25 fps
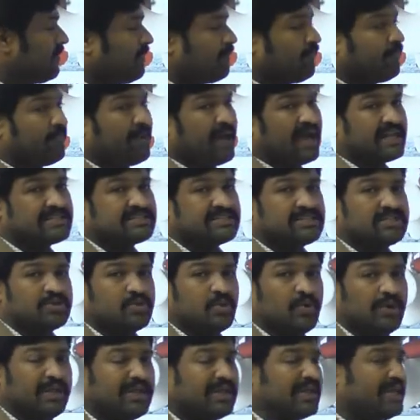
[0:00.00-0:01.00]
Matched
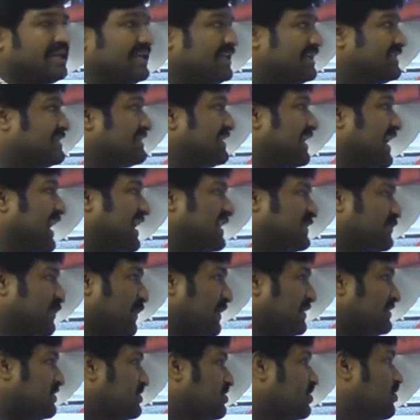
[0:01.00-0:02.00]
tooling is
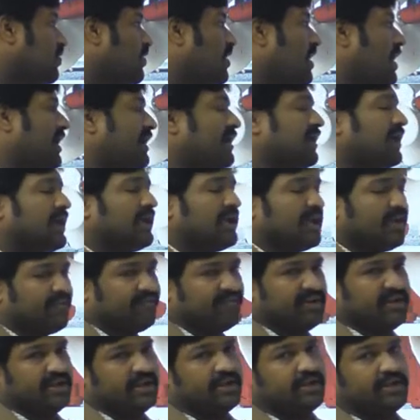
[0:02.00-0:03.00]
expensive and
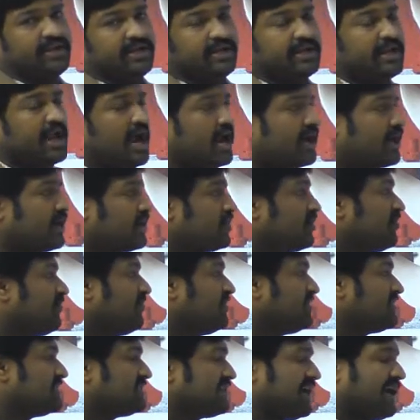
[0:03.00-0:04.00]
heavy in order to
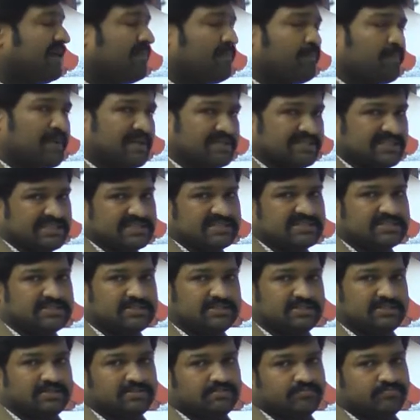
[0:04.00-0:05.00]
withstand
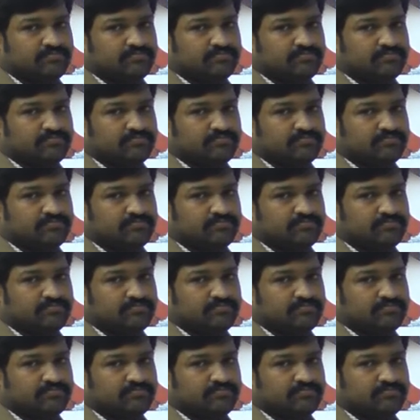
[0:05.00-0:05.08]
pressures.